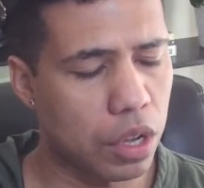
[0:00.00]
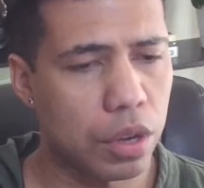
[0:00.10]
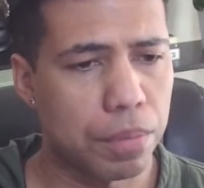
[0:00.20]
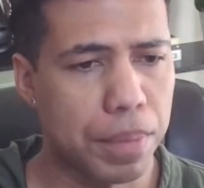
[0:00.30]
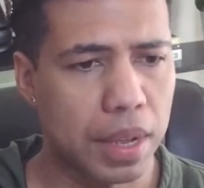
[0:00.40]

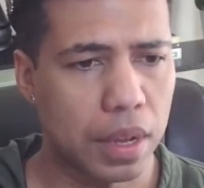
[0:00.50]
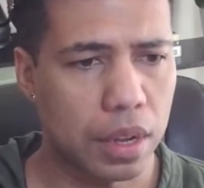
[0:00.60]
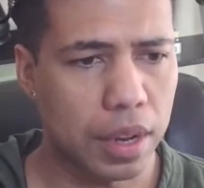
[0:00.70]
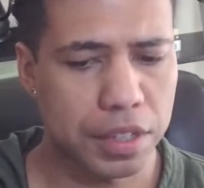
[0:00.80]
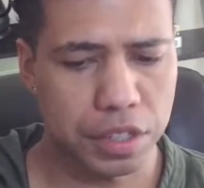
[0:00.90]
could be a
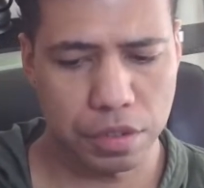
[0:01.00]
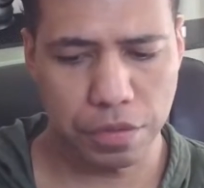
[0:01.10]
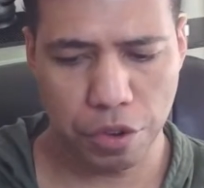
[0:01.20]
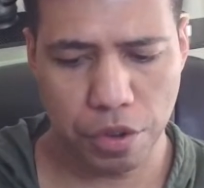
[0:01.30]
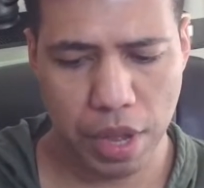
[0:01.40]
good
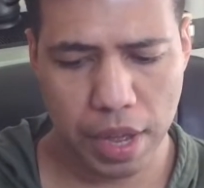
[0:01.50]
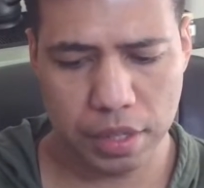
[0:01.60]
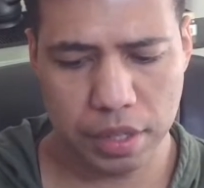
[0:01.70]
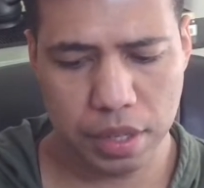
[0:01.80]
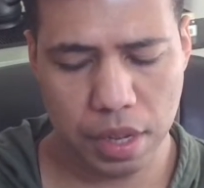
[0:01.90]
lesson for you
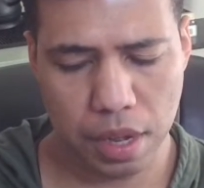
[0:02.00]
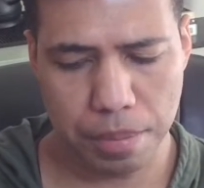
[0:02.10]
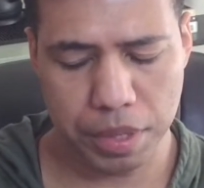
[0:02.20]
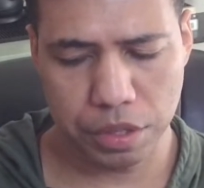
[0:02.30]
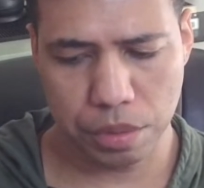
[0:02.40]
guys
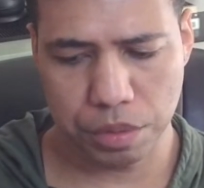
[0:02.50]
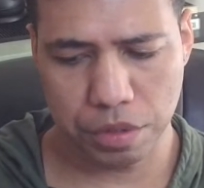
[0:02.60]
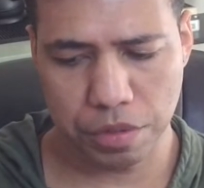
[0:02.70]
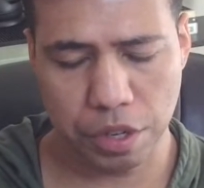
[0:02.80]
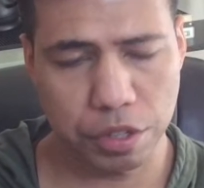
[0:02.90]
in
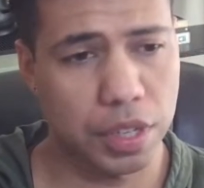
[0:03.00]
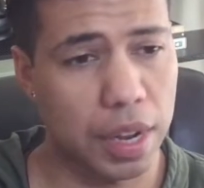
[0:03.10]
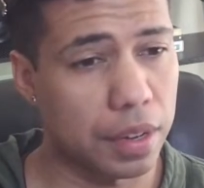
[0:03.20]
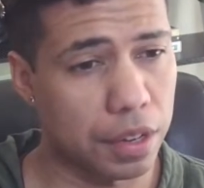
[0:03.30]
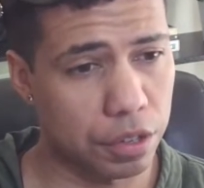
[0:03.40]
terms of
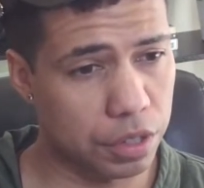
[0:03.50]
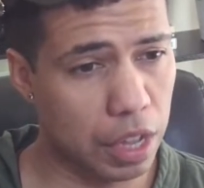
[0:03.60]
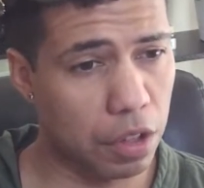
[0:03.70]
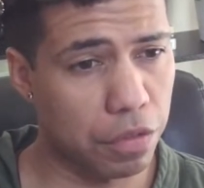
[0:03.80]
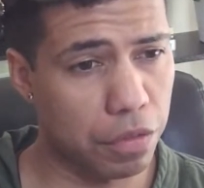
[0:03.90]
understanding
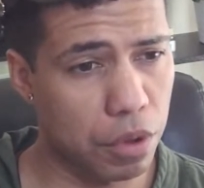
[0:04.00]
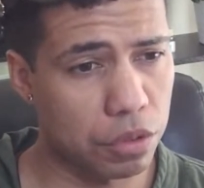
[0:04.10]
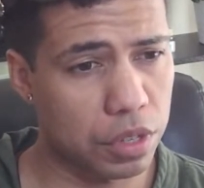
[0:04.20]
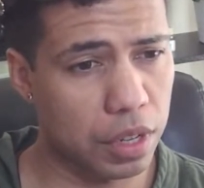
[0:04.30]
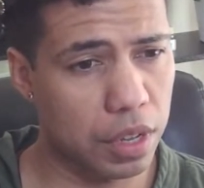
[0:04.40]
yourself
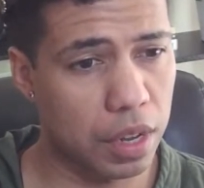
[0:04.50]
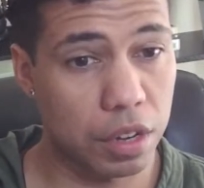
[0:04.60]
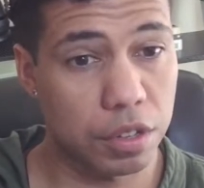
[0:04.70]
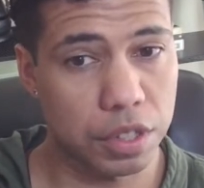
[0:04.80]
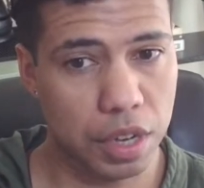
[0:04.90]
mostly
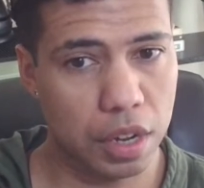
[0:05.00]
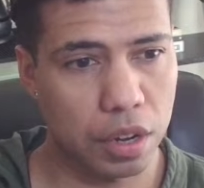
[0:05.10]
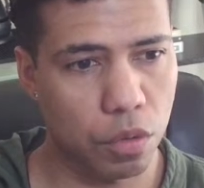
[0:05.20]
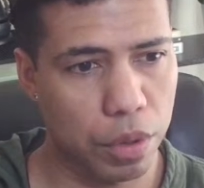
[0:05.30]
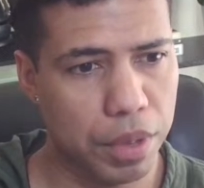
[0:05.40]
and
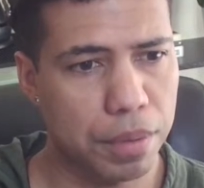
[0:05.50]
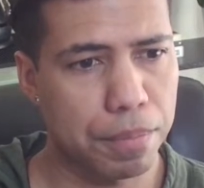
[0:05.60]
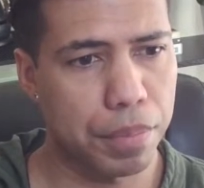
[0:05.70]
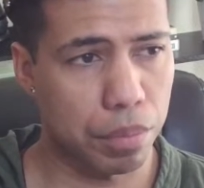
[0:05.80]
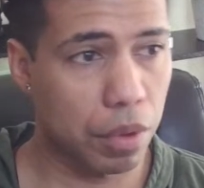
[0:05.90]
understanding
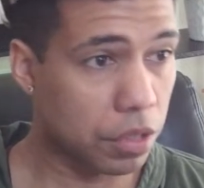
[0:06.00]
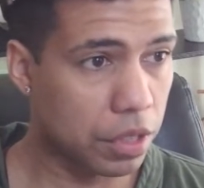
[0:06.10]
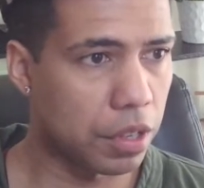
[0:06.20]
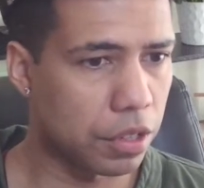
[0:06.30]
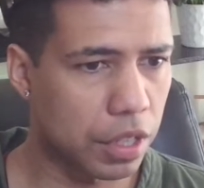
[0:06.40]
women, but
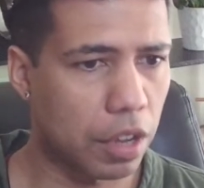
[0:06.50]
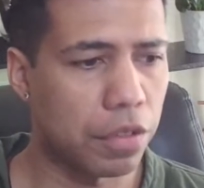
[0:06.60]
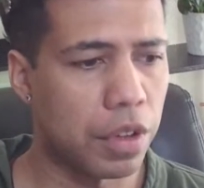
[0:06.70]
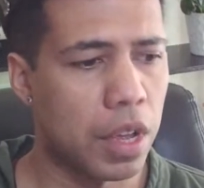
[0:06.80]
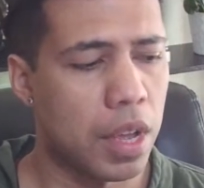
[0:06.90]
mostly
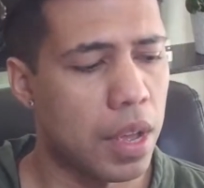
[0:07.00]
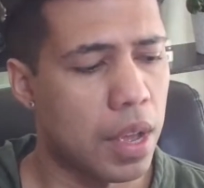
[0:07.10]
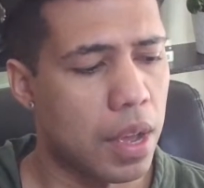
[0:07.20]
yourself.